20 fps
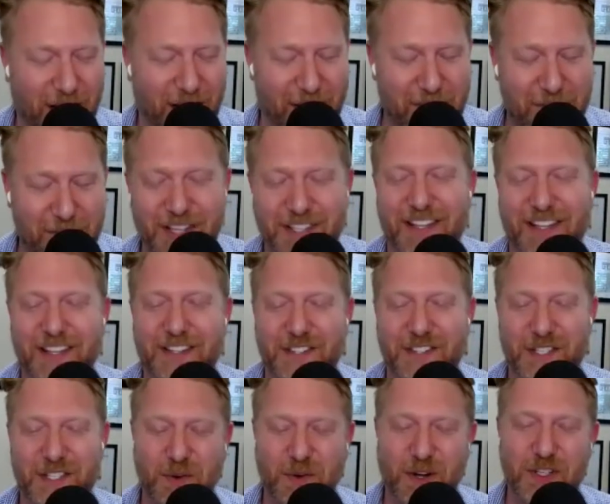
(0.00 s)
companies that
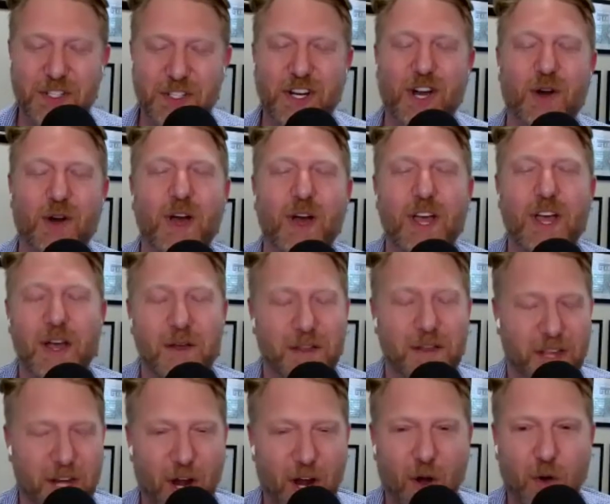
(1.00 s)
listen to our show.
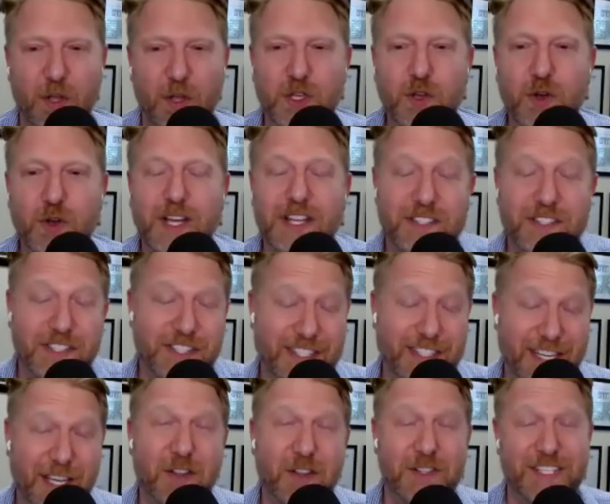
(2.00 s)
You know, you can
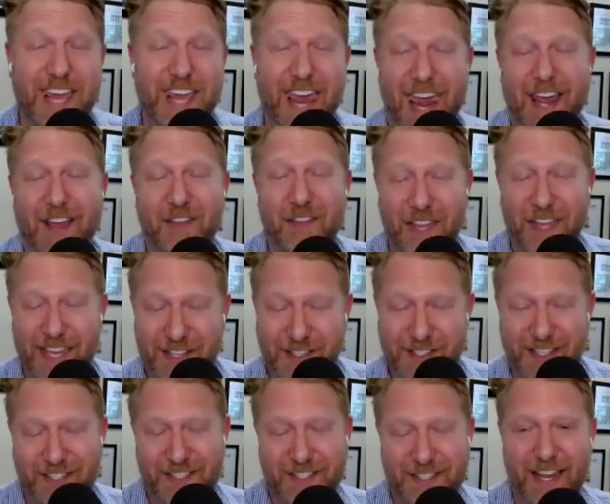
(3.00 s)
still take the
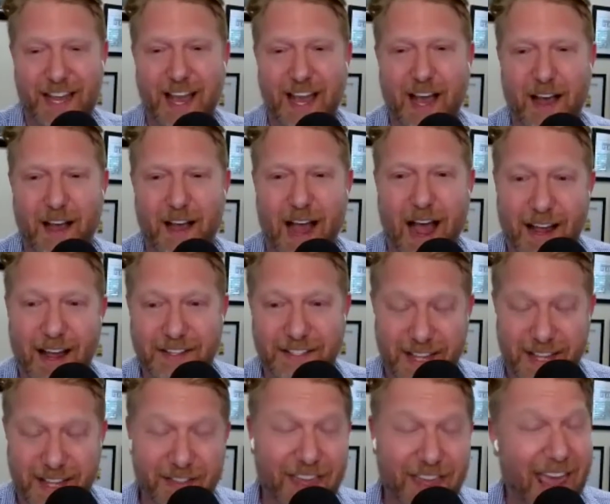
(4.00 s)
existing
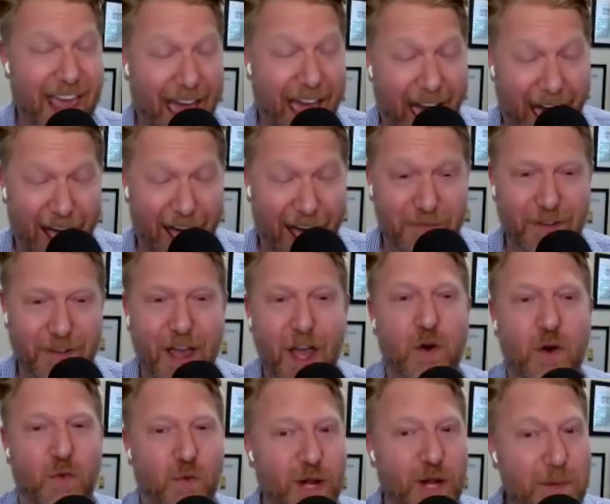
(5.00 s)
content they have,
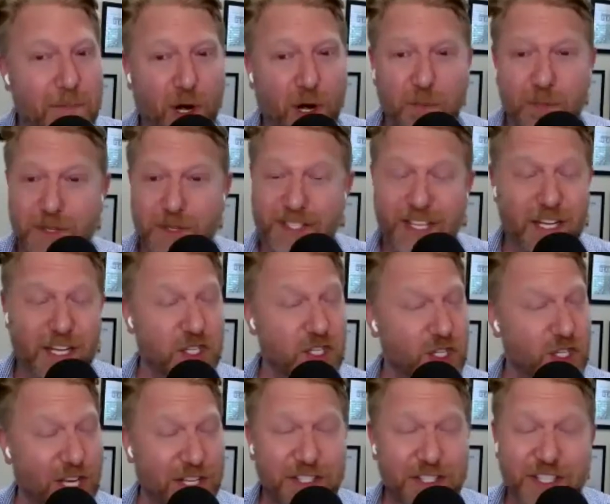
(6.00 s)
repurpose it
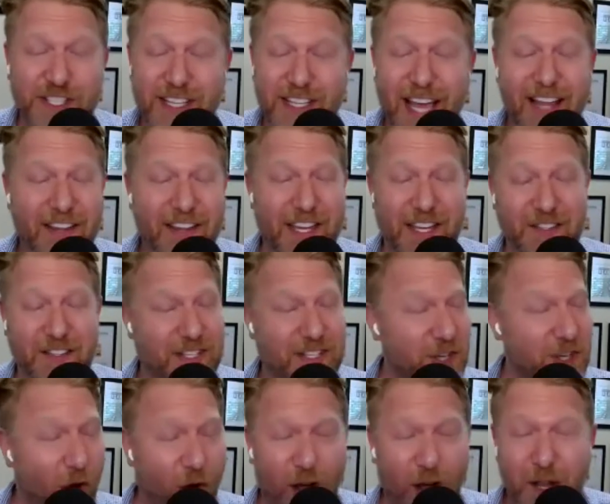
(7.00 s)
just slightly because it's
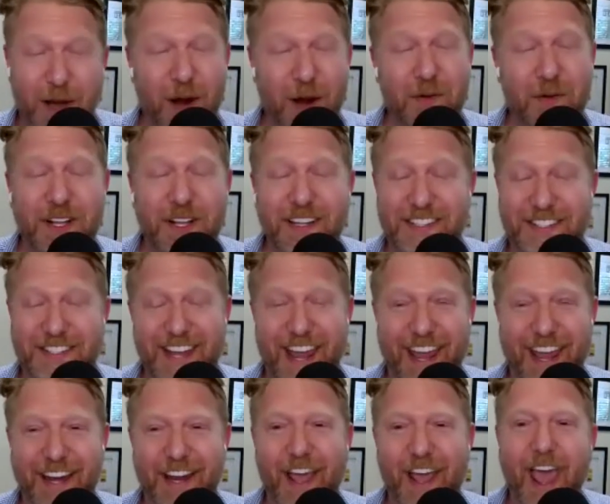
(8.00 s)
all about real
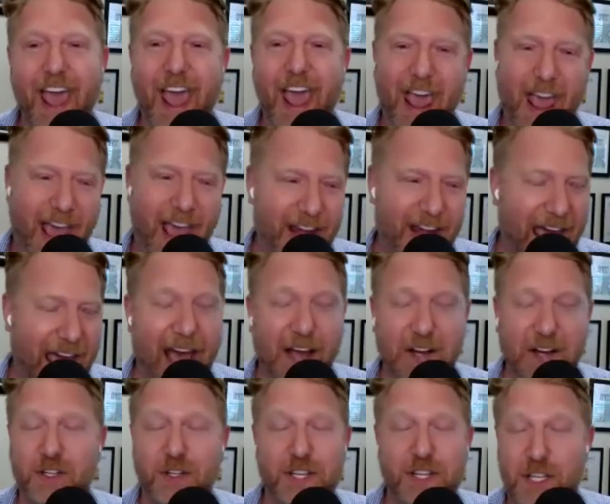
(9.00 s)
estate and
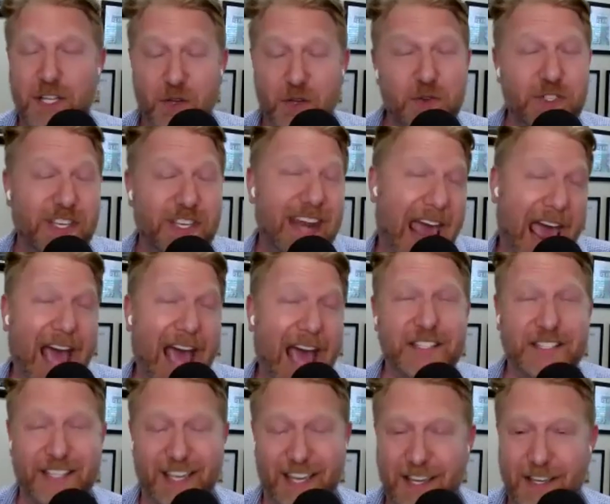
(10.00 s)
actually use it
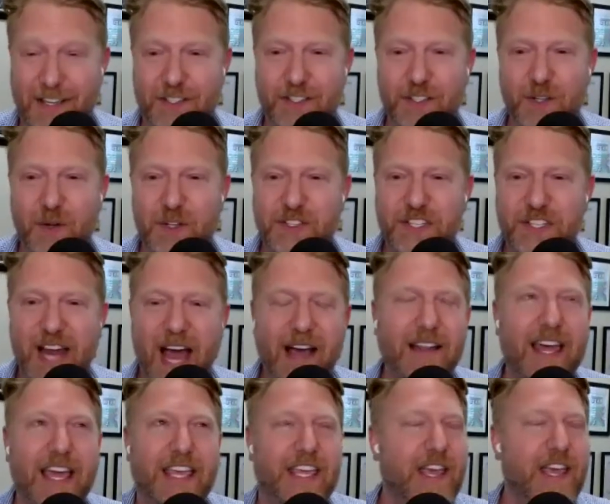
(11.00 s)
as is. So it's
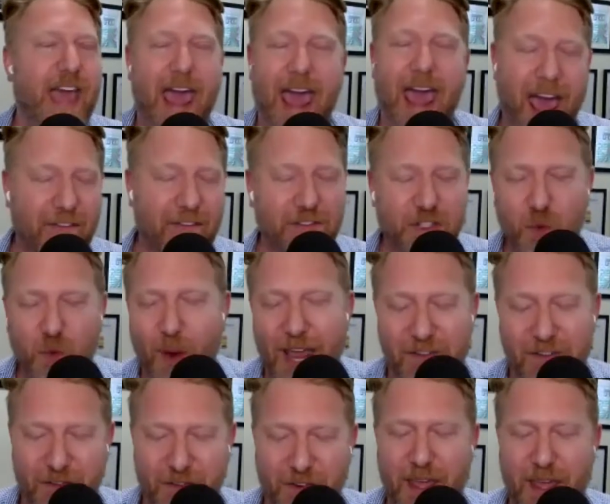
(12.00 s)
not like you have to
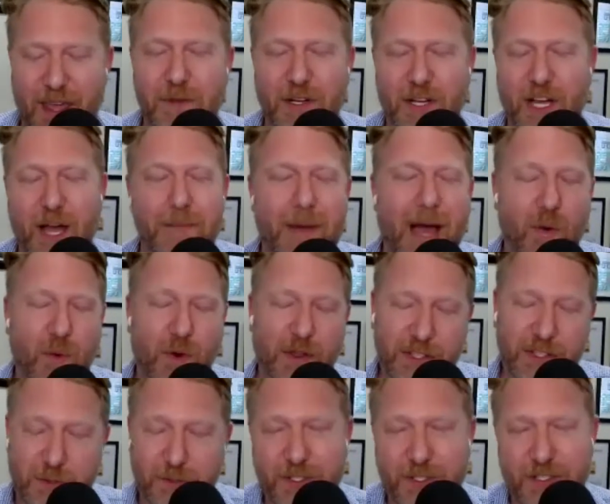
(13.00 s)
wait for them to come out with
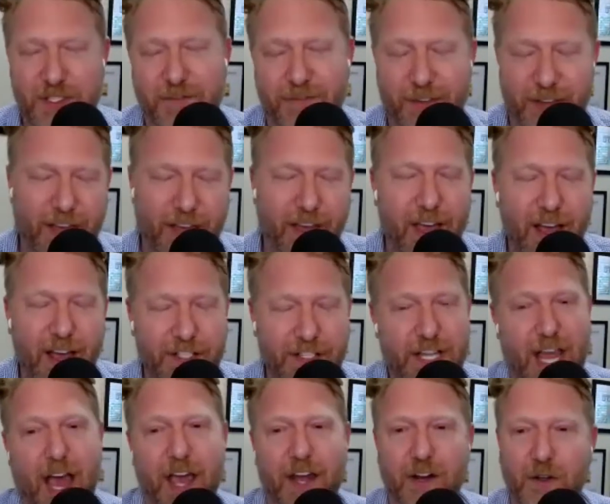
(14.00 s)
a specific
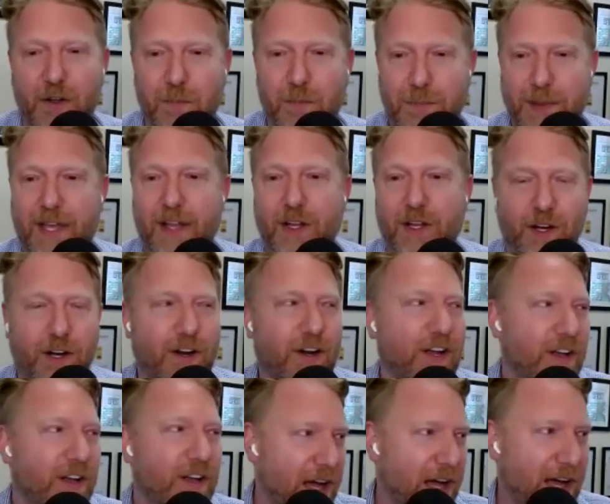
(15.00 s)
title pillar
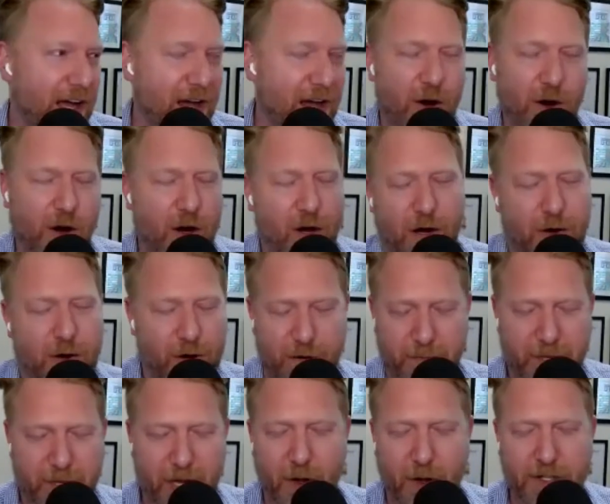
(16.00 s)
uh, or, or,
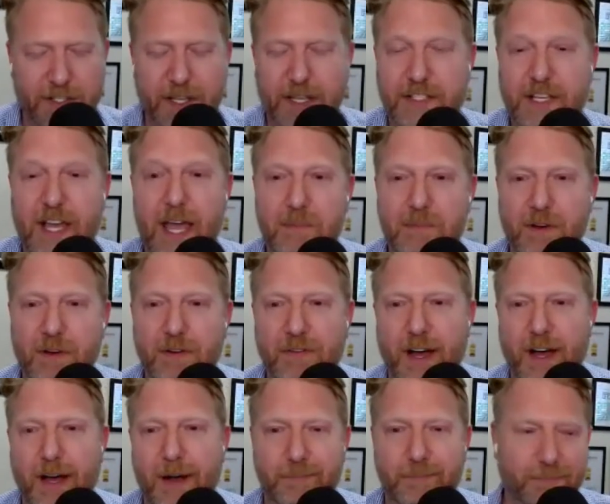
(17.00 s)
or, you know, it's a type of
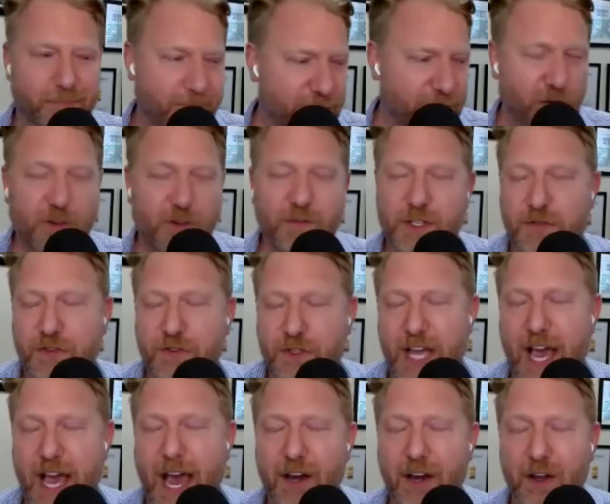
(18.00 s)
um, service for
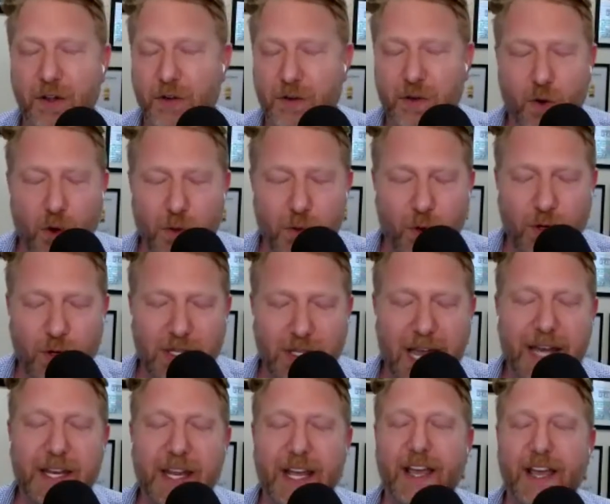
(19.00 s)
title or, or, or
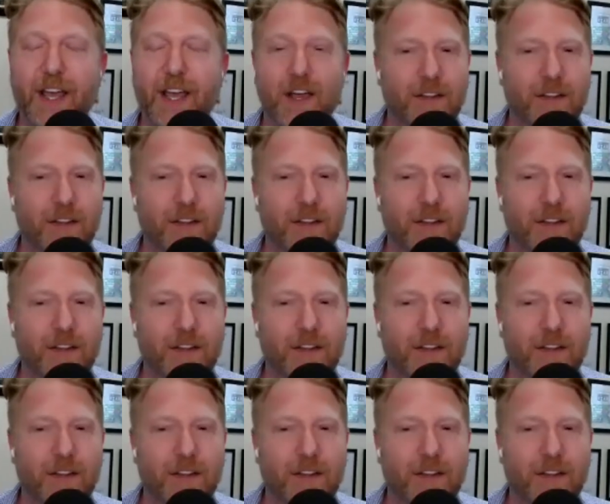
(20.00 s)
lending.